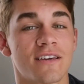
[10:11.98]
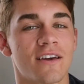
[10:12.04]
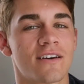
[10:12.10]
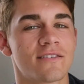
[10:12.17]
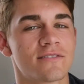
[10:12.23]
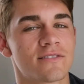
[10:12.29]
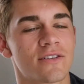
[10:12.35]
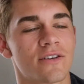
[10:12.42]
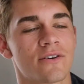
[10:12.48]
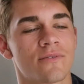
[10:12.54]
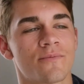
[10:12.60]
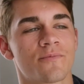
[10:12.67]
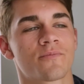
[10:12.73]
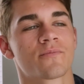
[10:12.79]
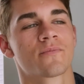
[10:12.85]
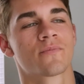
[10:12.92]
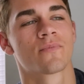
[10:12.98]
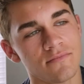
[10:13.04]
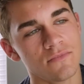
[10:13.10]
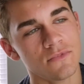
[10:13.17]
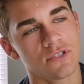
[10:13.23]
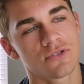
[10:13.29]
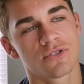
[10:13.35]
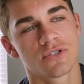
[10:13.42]
it guys. So
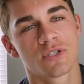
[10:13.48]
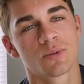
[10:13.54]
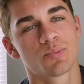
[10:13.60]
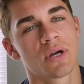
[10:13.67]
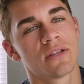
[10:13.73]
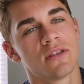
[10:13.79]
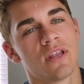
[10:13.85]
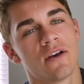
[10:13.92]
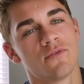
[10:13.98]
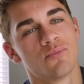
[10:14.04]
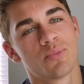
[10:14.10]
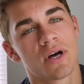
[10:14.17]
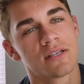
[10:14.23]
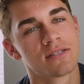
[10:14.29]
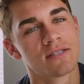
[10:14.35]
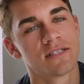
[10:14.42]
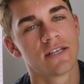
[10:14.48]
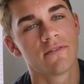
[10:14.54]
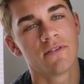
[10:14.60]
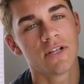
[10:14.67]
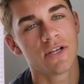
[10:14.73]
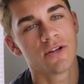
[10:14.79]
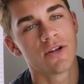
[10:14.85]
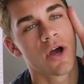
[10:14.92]
just spread love and
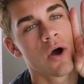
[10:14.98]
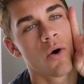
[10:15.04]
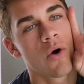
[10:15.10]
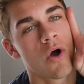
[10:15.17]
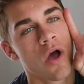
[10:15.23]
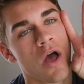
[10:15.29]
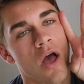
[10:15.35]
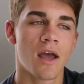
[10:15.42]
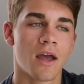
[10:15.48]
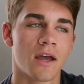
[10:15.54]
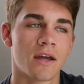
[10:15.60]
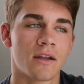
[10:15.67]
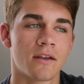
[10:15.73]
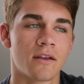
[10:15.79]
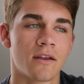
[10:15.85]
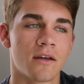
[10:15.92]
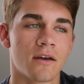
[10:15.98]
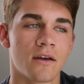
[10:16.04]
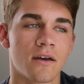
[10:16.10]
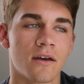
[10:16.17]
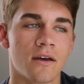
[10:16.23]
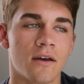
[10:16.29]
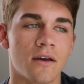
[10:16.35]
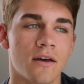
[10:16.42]
positivity, you know?
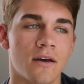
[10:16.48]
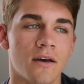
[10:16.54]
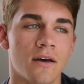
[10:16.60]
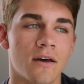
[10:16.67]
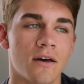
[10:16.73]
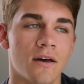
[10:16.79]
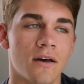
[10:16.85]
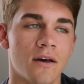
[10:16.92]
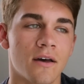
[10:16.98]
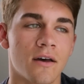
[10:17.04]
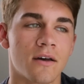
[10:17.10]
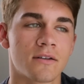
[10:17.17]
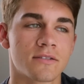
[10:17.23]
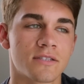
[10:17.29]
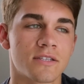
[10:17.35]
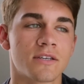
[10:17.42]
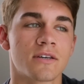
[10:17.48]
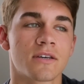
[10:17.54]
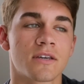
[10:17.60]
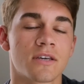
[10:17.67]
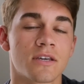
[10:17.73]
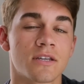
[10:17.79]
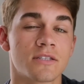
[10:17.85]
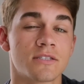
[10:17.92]
And to
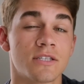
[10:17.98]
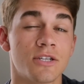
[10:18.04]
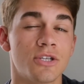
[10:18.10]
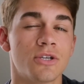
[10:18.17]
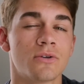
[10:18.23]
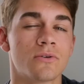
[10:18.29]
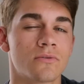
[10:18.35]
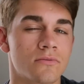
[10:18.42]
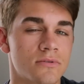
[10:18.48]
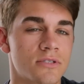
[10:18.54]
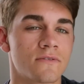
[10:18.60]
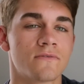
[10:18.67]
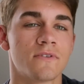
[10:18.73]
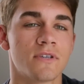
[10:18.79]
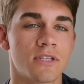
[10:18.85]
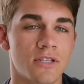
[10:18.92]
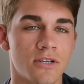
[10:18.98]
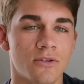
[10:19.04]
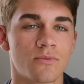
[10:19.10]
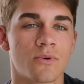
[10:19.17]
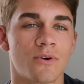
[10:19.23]
continue to feed the good